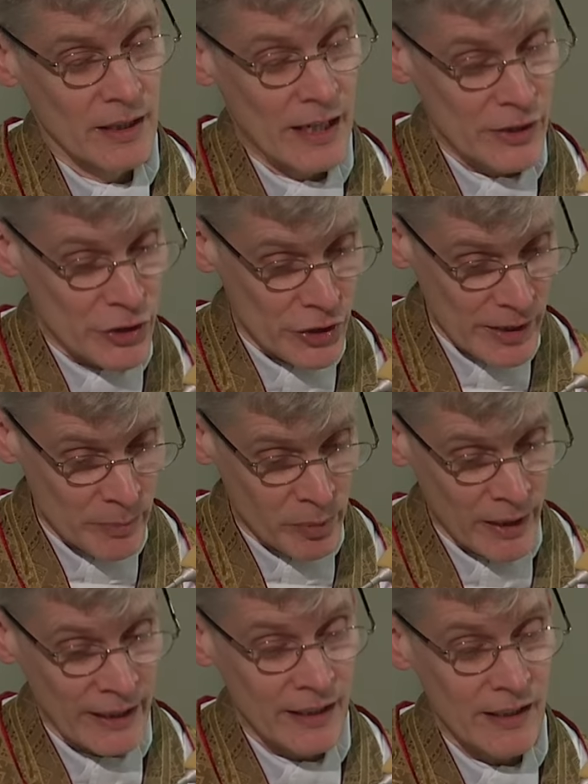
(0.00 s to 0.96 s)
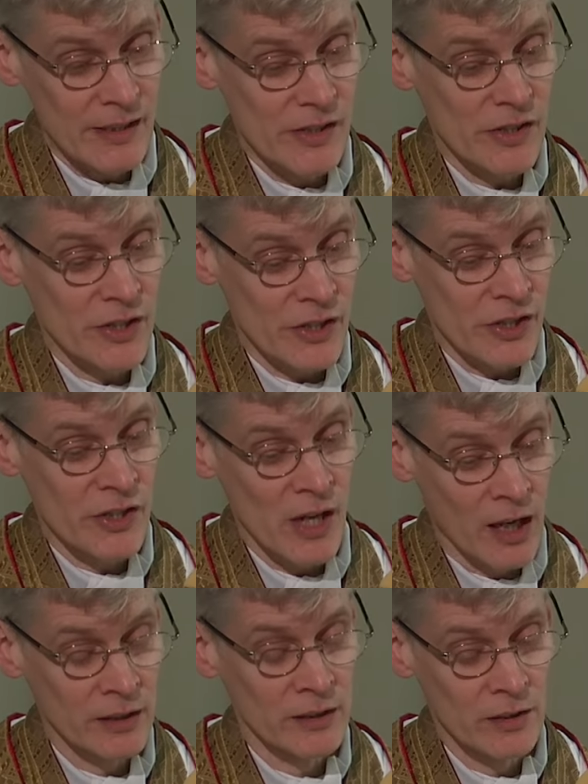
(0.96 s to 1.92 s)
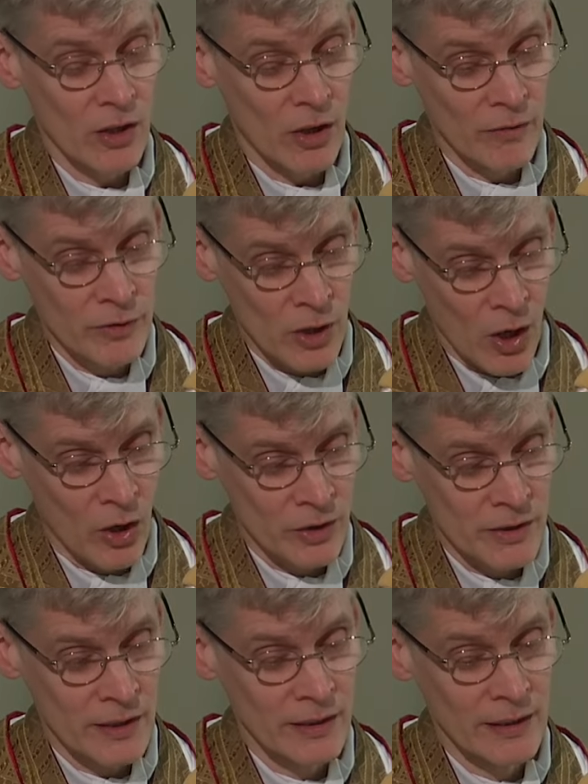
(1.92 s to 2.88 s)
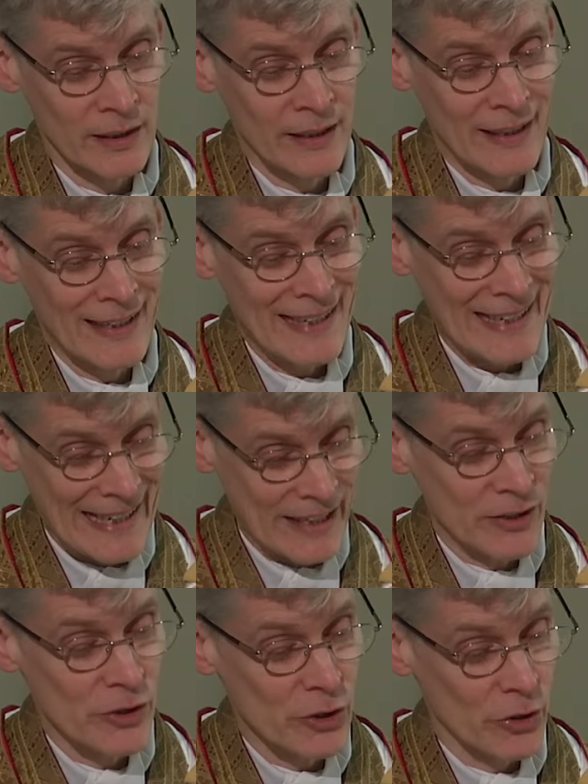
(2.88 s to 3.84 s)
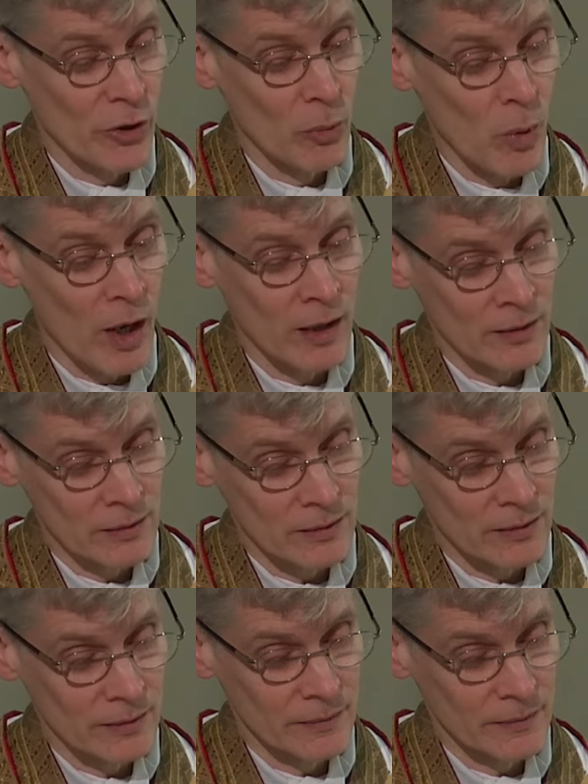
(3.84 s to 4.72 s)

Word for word: as she brings the Son of God into the world.